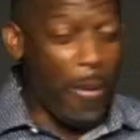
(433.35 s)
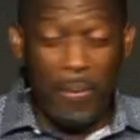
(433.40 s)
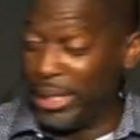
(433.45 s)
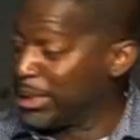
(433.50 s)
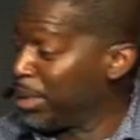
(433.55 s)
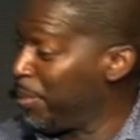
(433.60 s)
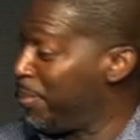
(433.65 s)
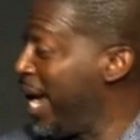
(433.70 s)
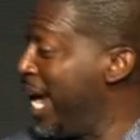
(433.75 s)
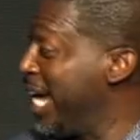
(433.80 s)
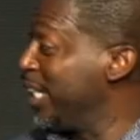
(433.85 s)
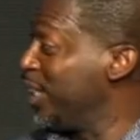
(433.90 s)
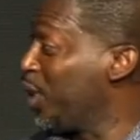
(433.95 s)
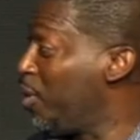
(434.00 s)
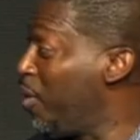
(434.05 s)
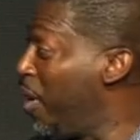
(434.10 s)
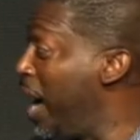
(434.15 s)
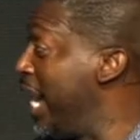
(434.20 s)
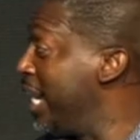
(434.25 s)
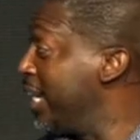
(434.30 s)
bunch of pain in the
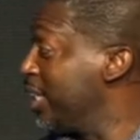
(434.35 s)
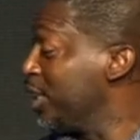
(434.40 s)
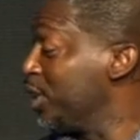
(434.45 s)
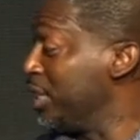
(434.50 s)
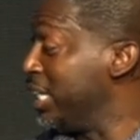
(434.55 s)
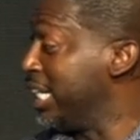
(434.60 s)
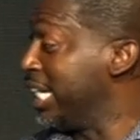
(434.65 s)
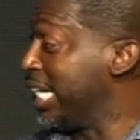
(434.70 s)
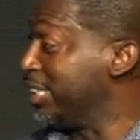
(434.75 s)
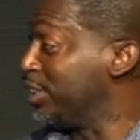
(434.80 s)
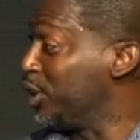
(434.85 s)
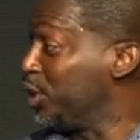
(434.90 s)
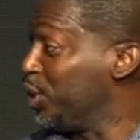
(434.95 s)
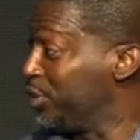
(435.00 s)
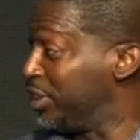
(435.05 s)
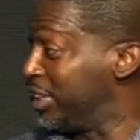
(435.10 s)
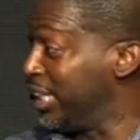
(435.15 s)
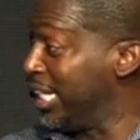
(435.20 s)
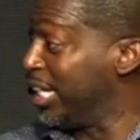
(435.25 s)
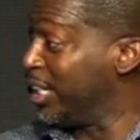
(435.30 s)
choir, you need to get some new
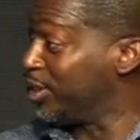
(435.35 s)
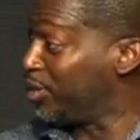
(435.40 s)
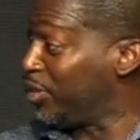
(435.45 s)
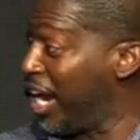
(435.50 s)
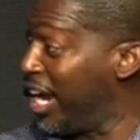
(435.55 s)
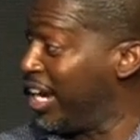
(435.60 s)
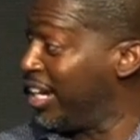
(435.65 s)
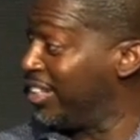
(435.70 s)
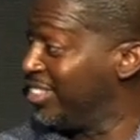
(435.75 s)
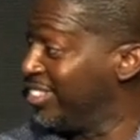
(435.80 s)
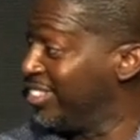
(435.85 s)
singers, right?